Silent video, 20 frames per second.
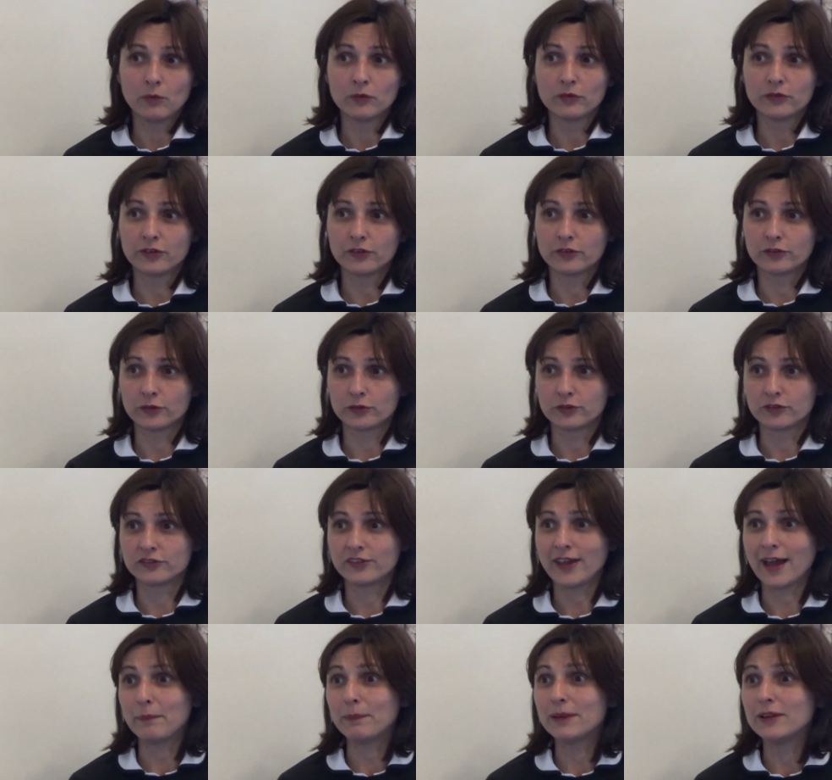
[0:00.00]
want to sort of
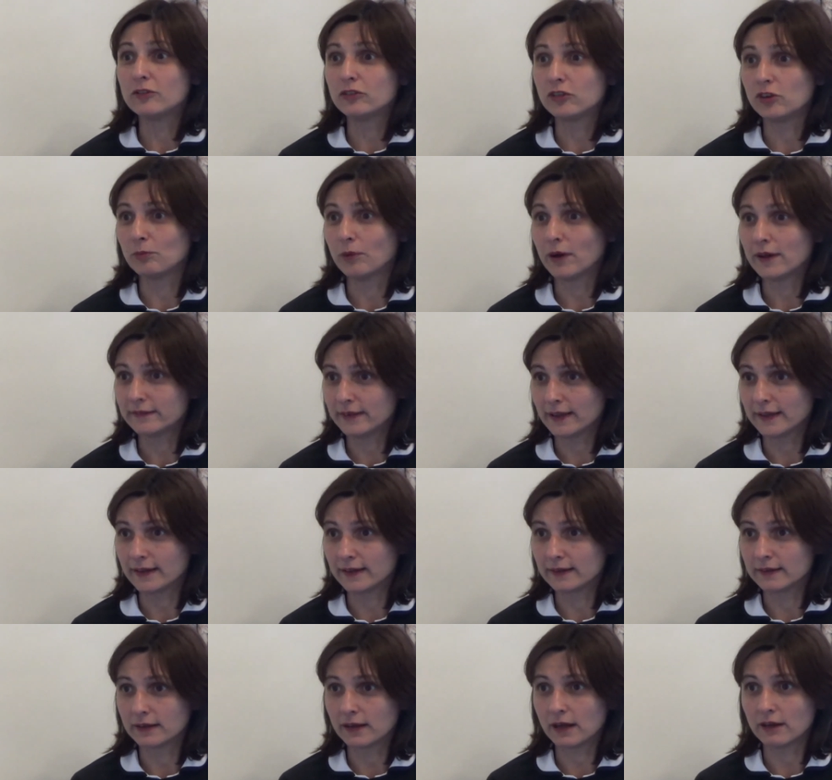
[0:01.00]
tap into by
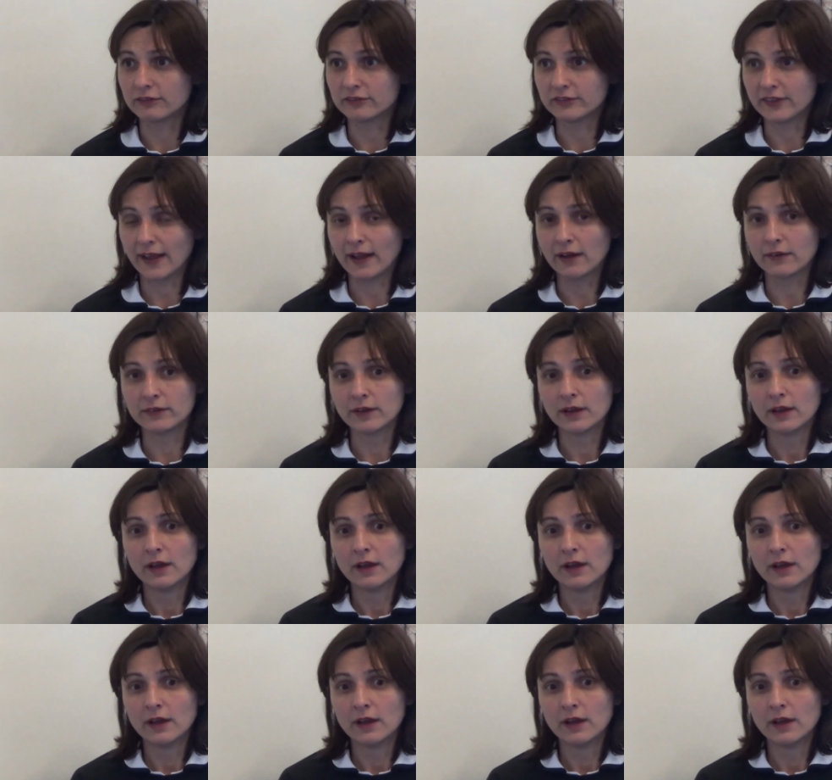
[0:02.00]
taking the cuff down.